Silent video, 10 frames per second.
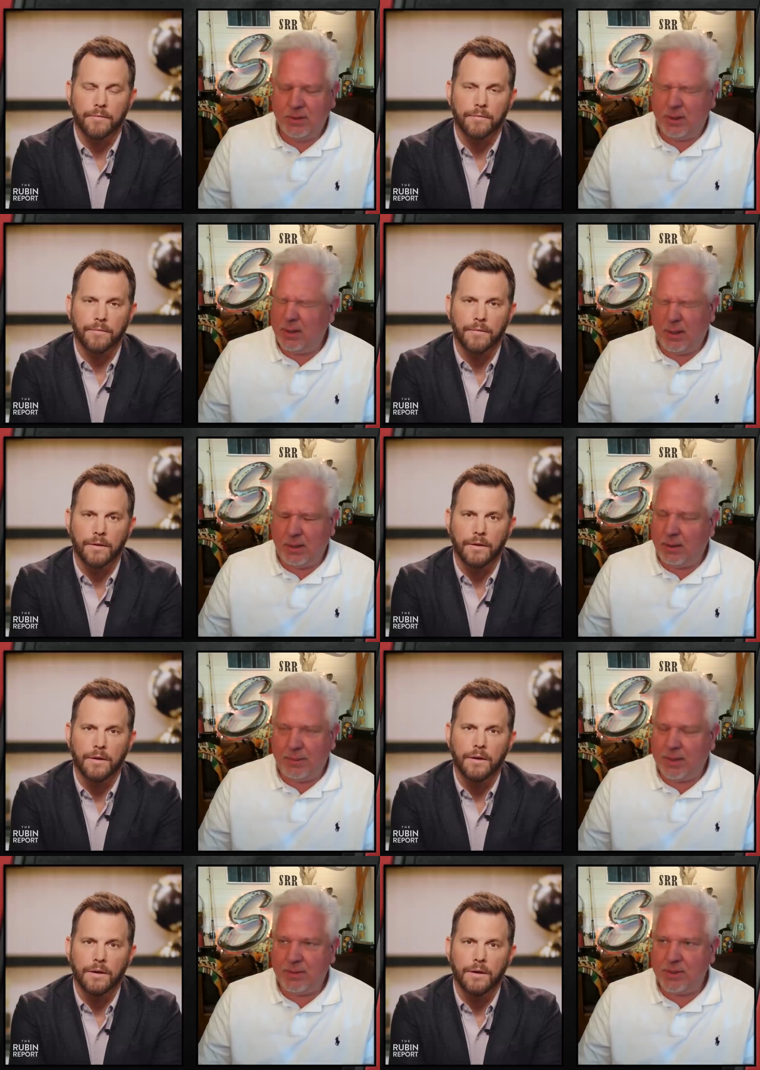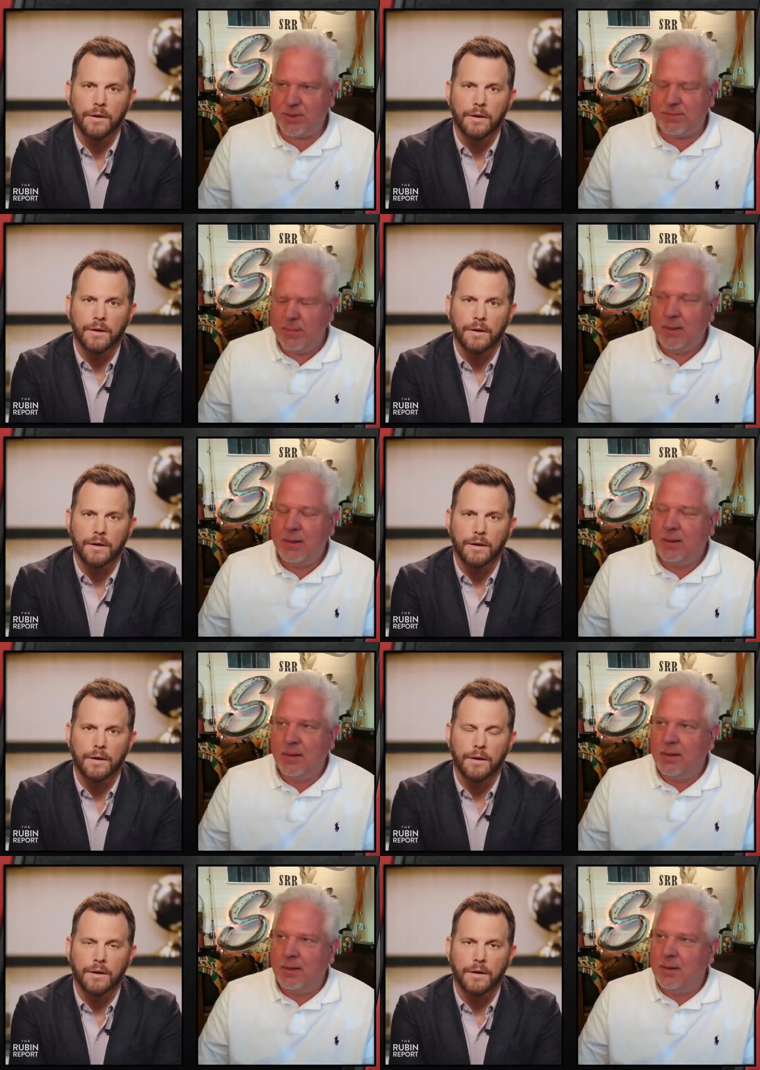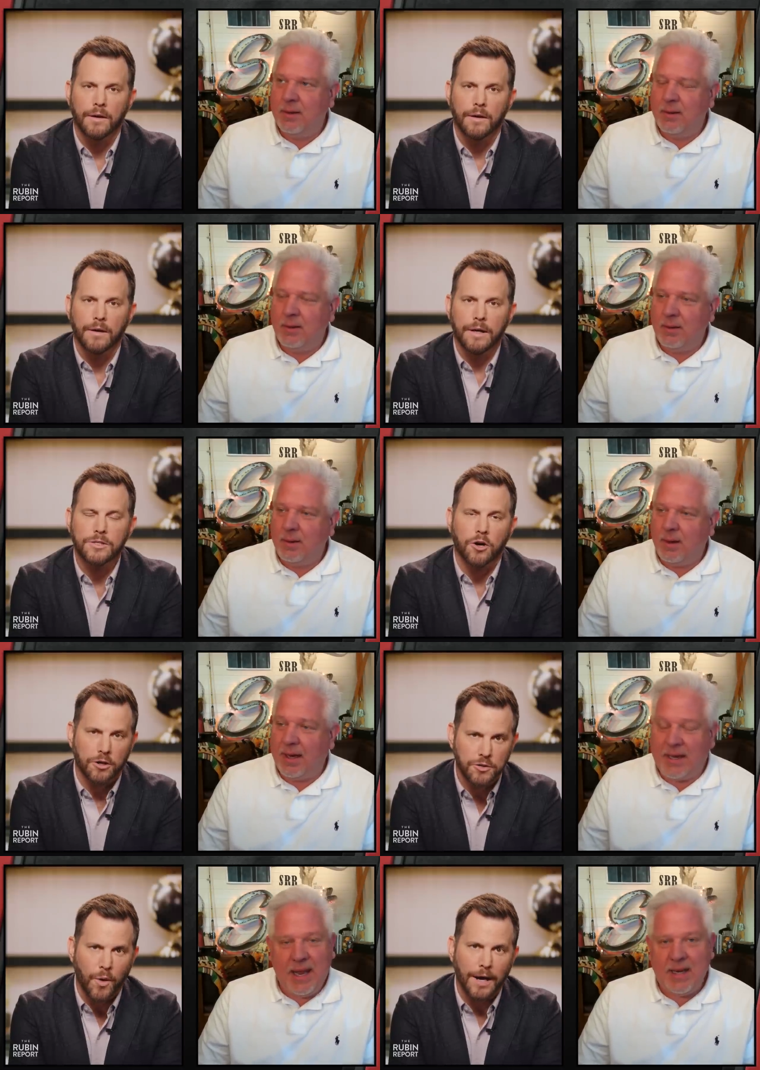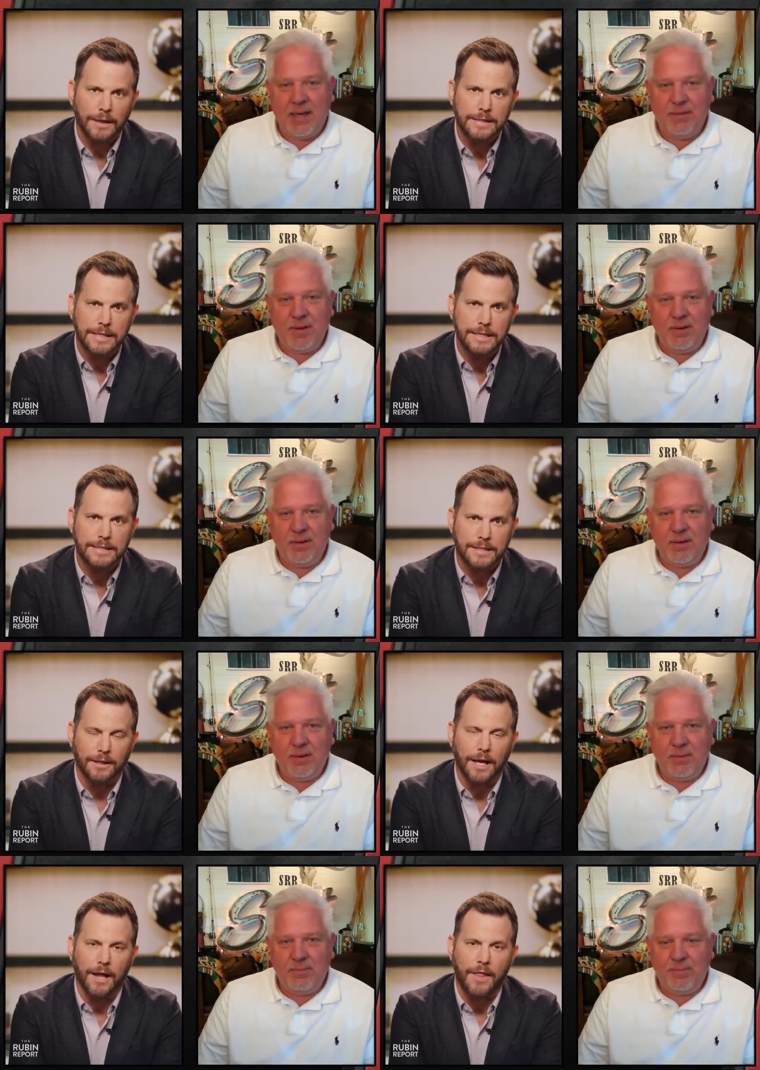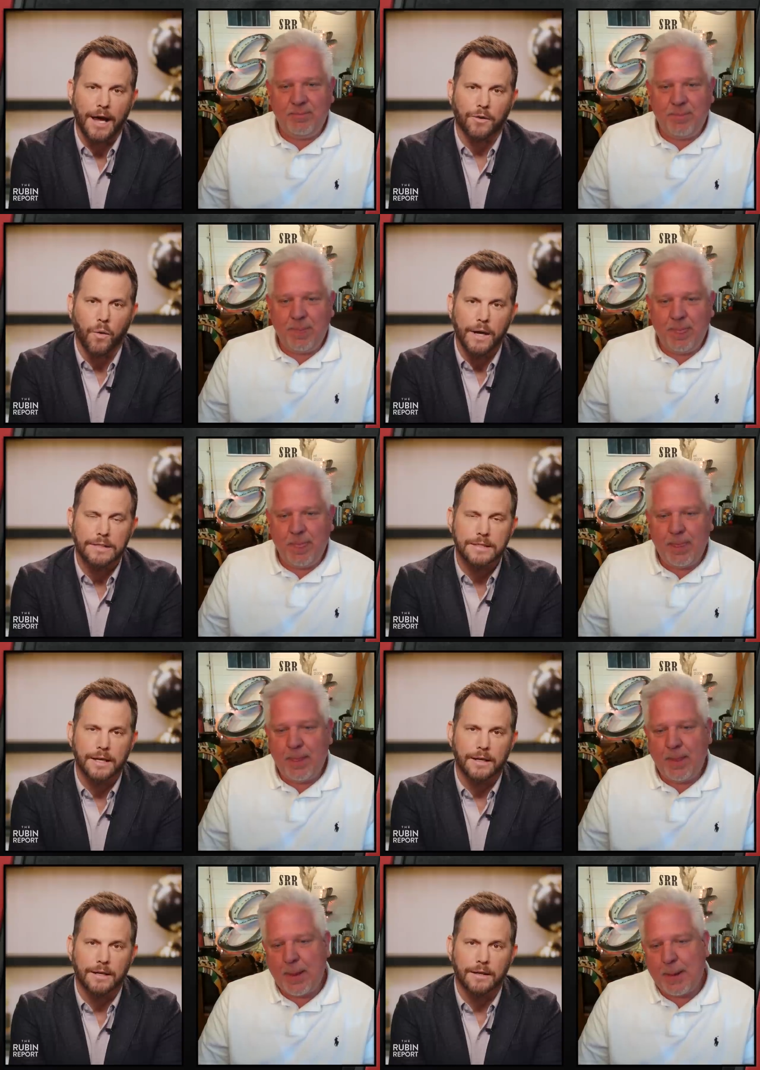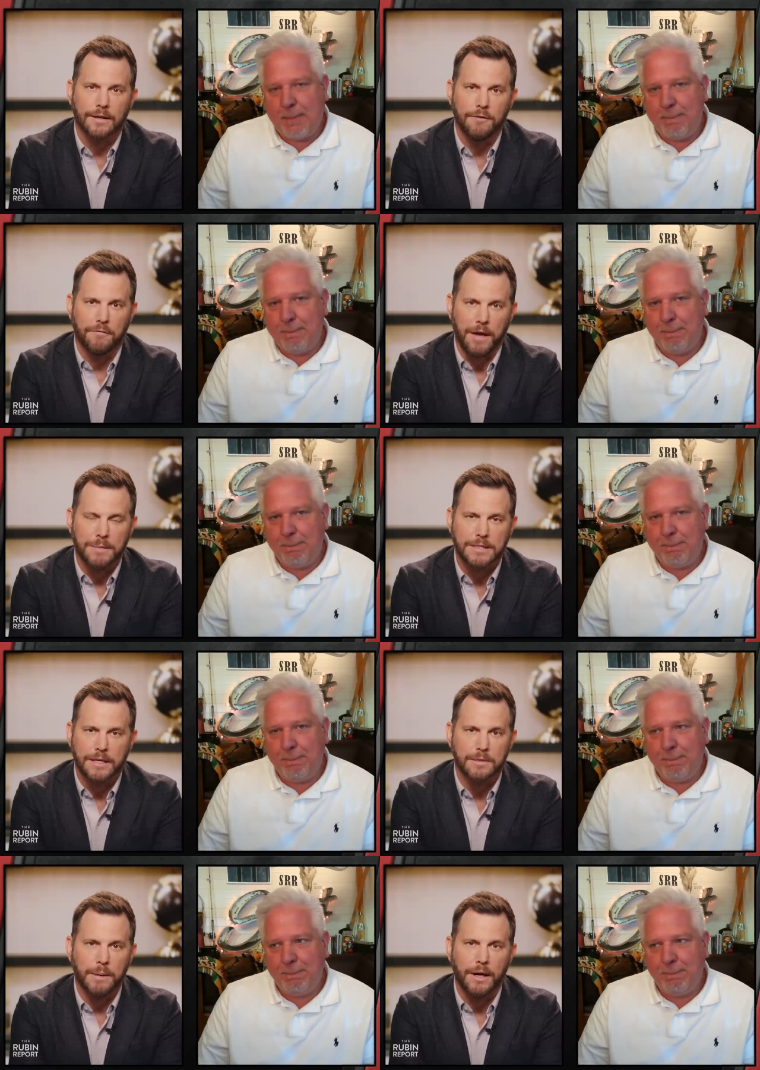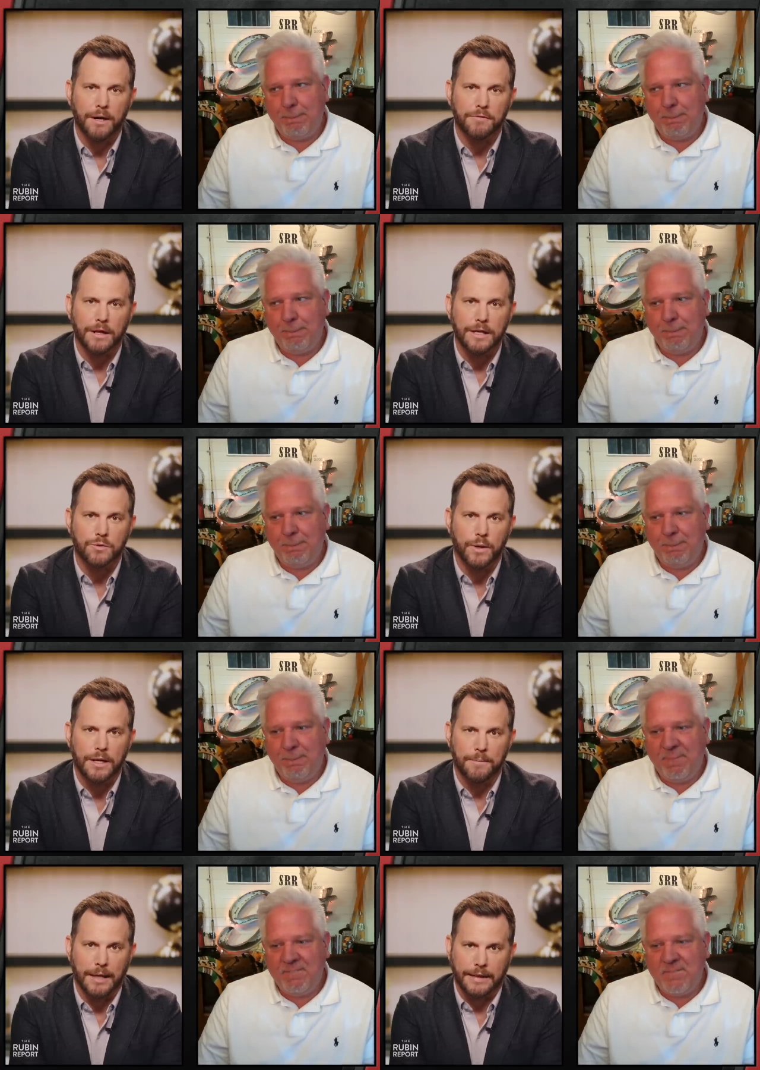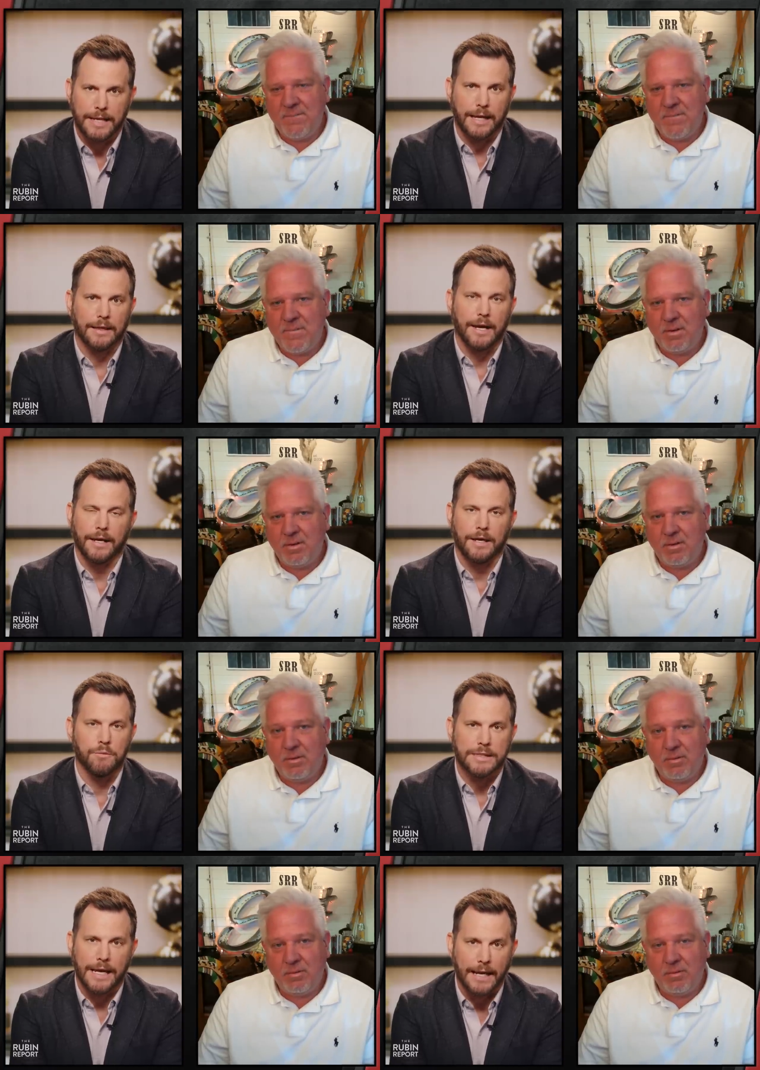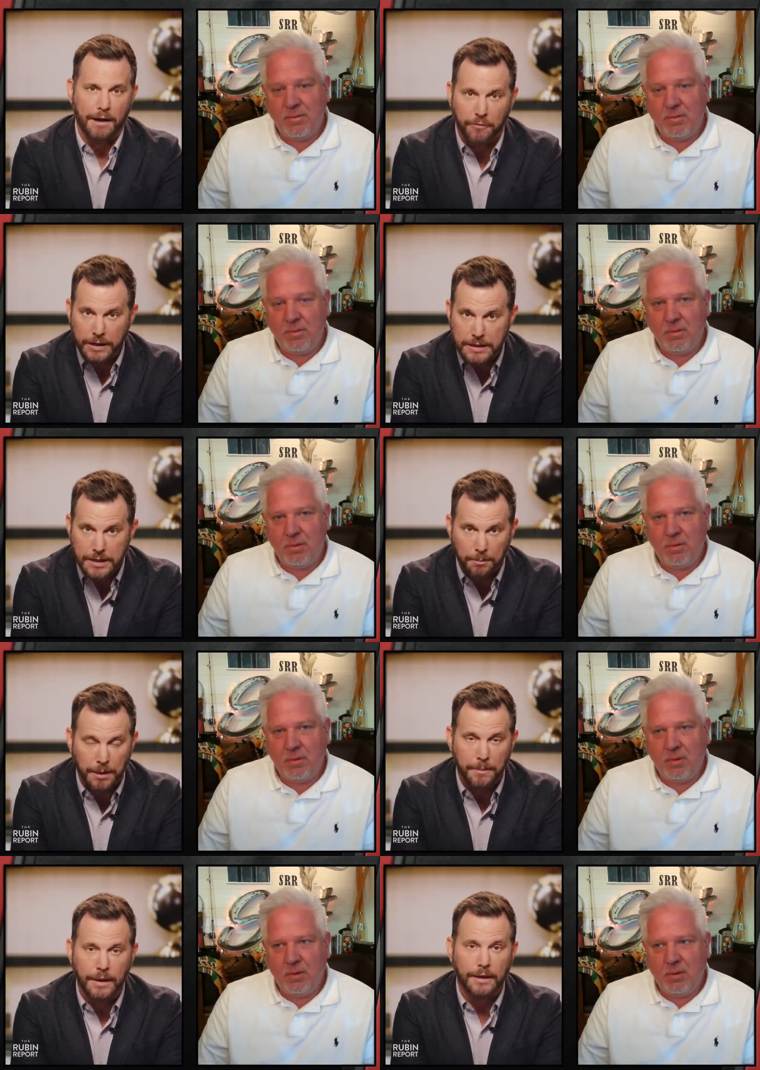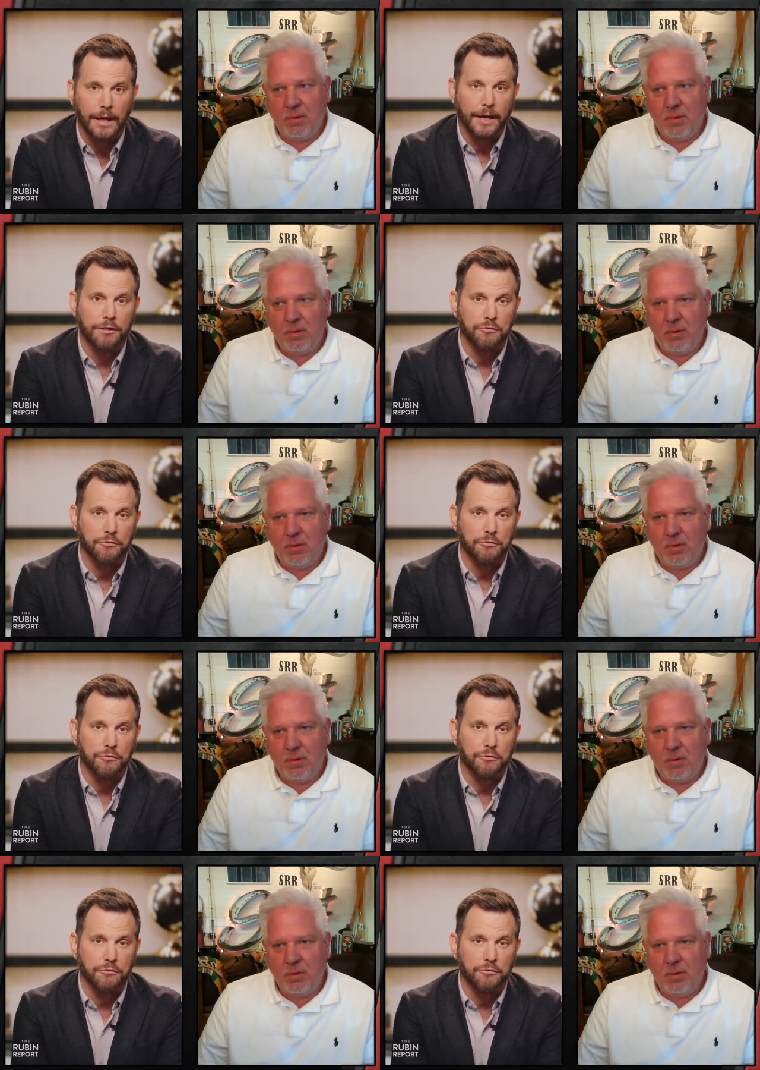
Speaker 1: Uh, it, it just is Kurzweil, even... is he
Speaker 2: still on that quest that he famously has been on for the last 20 years? I mean, like taking like, he was taking every supplement, like